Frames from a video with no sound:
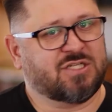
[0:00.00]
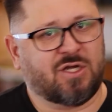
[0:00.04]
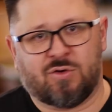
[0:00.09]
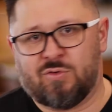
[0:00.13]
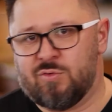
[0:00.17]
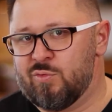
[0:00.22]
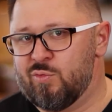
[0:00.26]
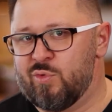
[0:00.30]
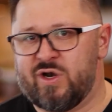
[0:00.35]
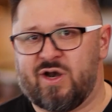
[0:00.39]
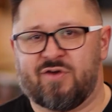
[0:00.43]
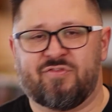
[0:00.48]

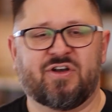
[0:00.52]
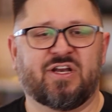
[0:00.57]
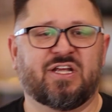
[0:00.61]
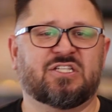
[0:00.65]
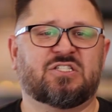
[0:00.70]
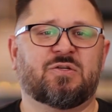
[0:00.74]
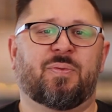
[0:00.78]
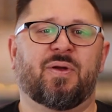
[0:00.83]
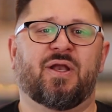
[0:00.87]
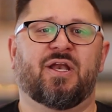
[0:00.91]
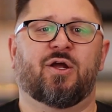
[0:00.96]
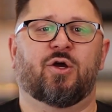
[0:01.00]
So whatever it
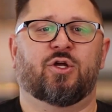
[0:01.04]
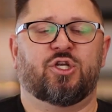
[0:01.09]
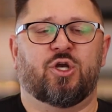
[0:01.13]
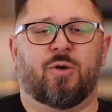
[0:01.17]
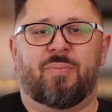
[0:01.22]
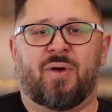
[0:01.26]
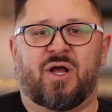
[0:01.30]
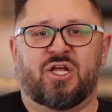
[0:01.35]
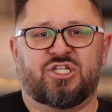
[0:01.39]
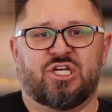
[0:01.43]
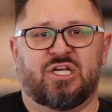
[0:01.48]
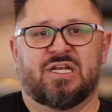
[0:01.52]
is, depending on your
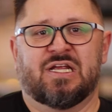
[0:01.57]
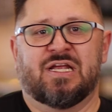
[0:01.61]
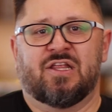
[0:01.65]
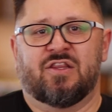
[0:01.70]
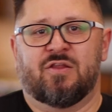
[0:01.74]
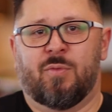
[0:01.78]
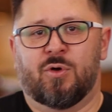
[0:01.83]
budget,